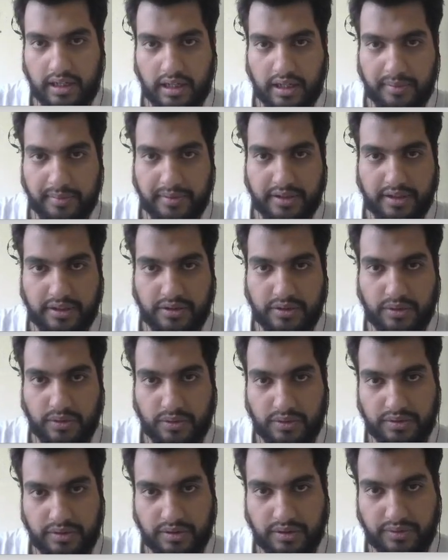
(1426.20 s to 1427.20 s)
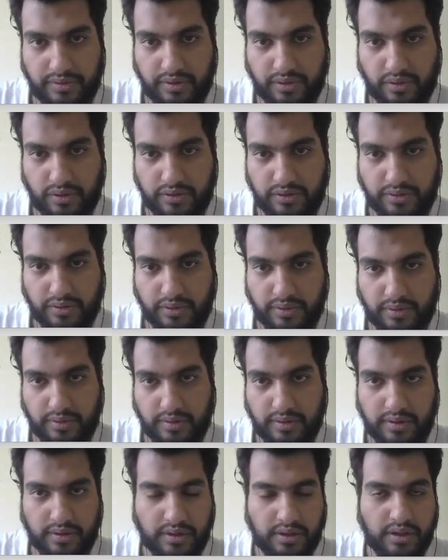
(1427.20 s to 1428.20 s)
me just close this one also.
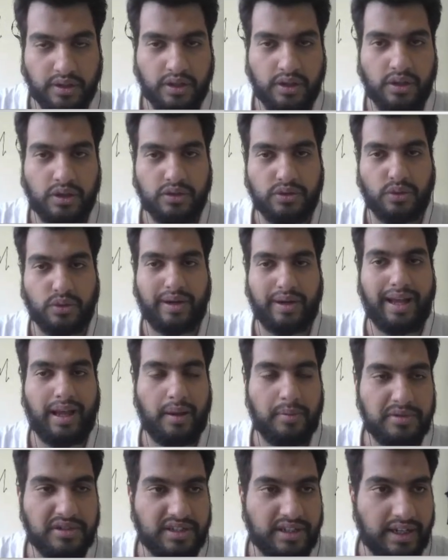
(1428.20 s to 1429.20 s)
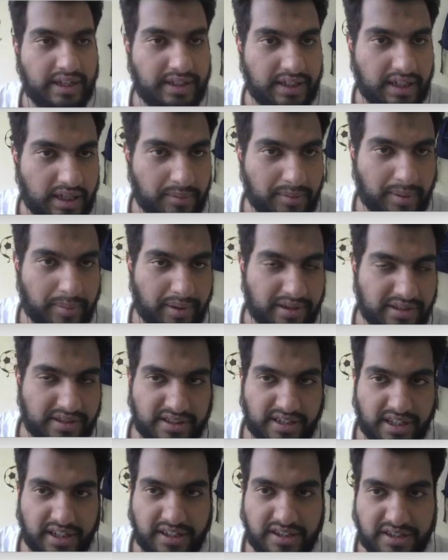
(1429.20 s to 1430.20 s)
So when I am state A, my present
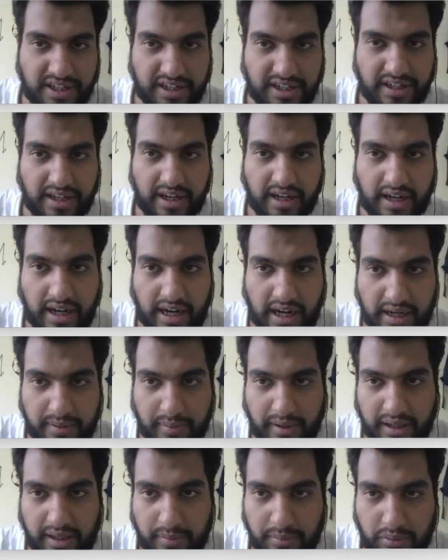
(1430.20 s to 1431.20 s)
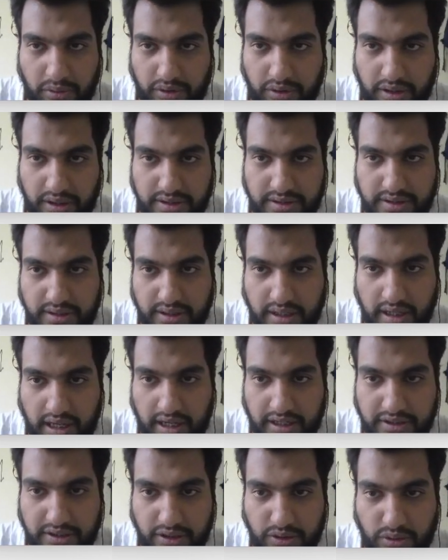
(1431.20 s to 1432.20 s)
state is state A, and my input is
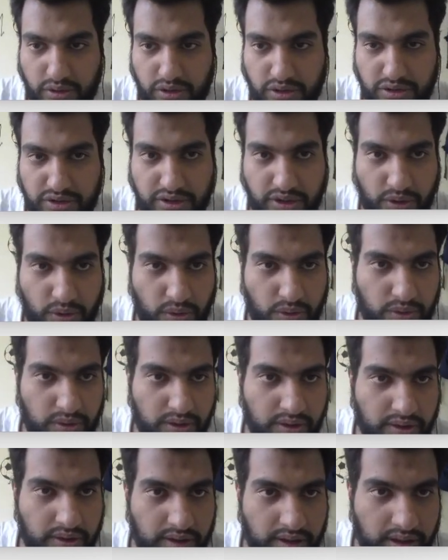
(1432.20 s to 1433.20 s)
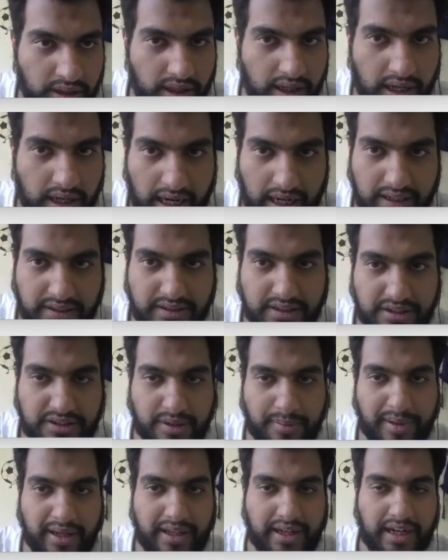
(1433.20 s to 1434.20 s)
X equal to 0, I'll just
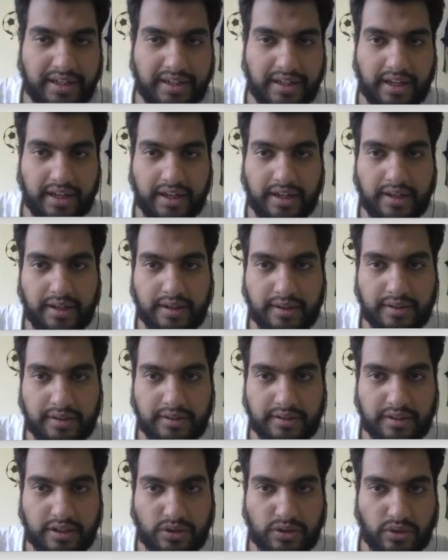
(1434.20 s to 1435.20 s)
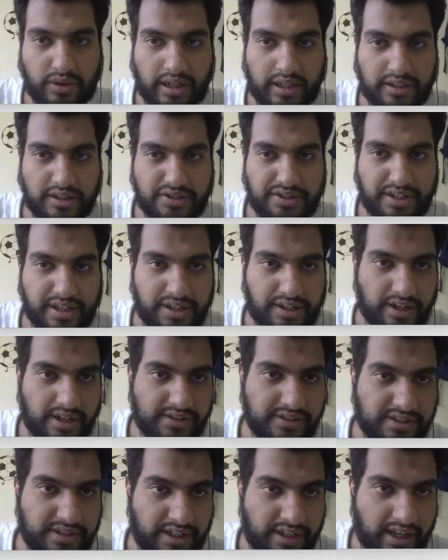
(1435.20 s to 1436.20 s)
remain at A. Just look at the state
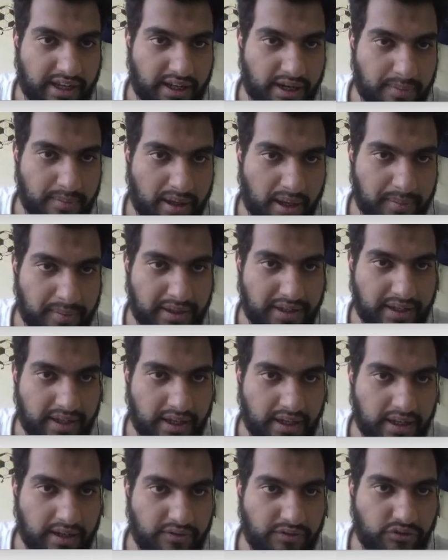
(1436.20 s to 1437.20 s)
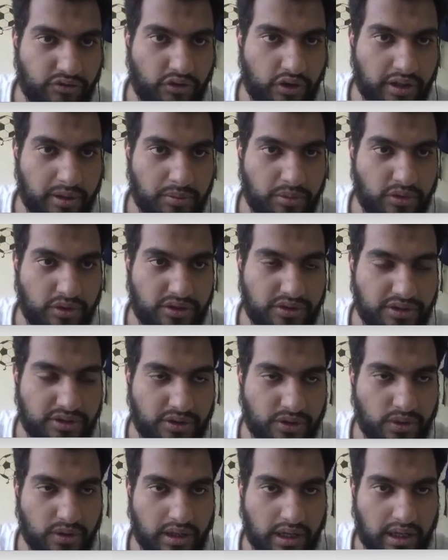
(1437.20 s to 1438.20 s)
transition diagram. I'm at A for input
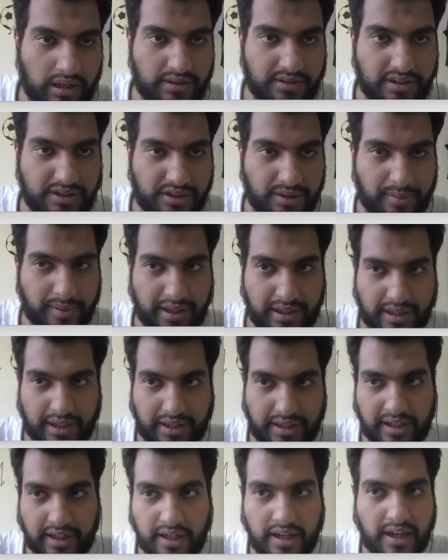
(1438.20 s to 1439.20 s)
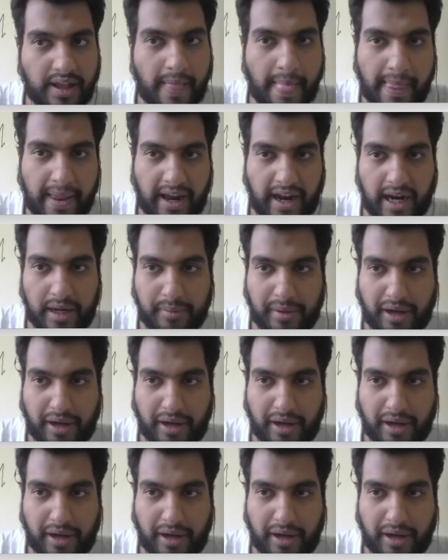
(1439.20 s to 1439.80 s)
0, I'll just remain at A, and my